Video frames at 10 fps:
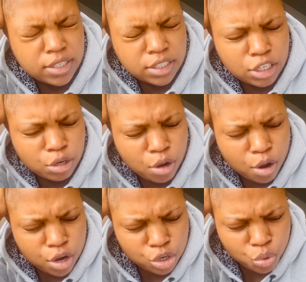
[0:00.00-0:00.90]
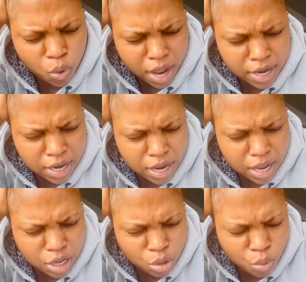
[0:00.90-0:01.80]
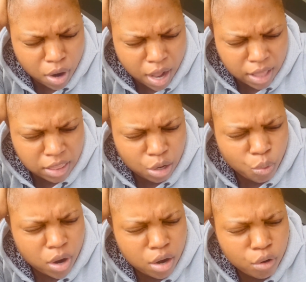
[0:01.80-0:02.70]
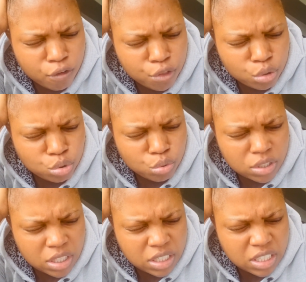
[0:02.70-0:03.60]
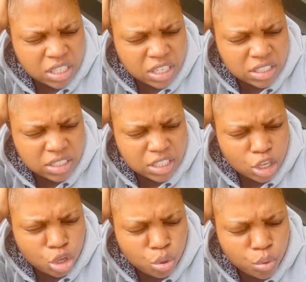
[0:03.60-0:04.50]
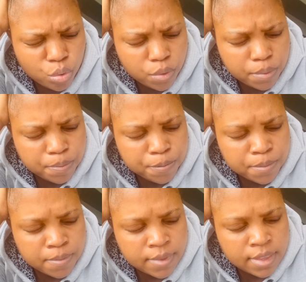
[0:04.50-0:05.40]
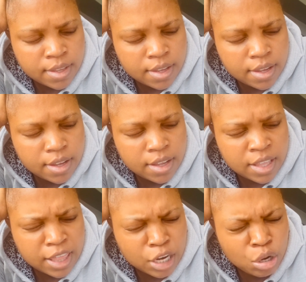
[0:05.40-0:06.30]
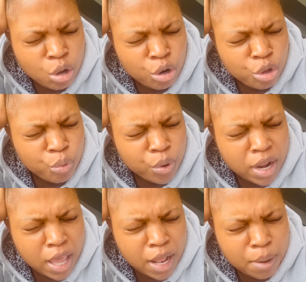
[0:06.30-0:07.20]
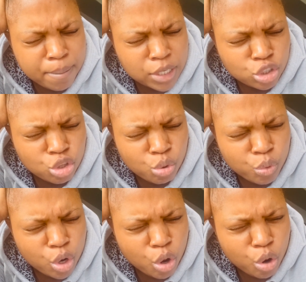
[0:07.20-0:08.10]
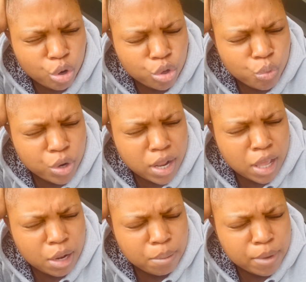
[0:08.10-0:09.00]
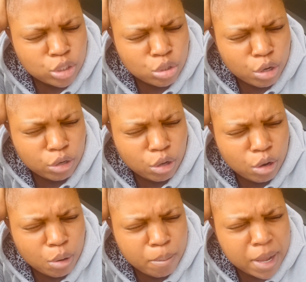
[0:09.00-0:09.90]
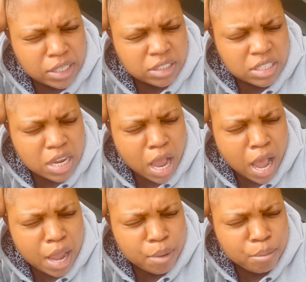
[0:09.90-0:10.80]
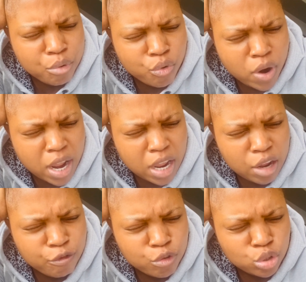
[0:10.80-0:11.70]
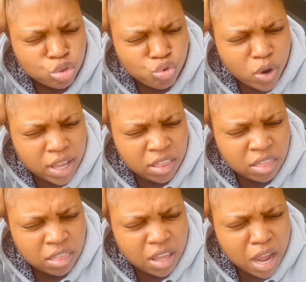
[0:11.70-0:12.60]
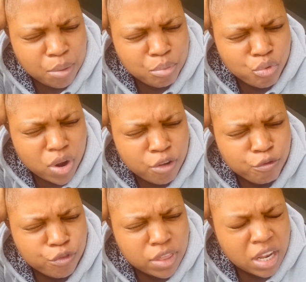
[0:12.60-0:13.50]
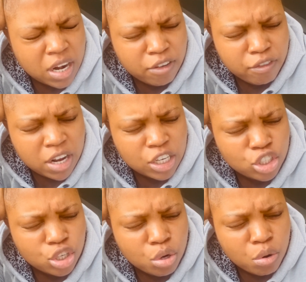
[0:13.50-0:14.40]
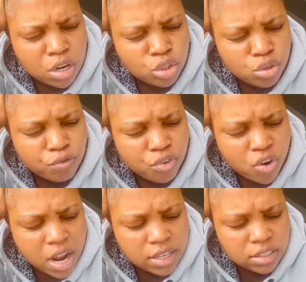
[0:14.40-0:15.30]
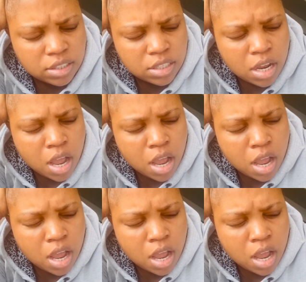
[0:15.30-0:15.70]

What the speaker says: still God. You are near. You are the rewarder of those who diligently seek you. That, Lord, you will help us through it all. You will help us, Lord God Almighty. I pray for strength. I pray for the revelation knowledge of Christ.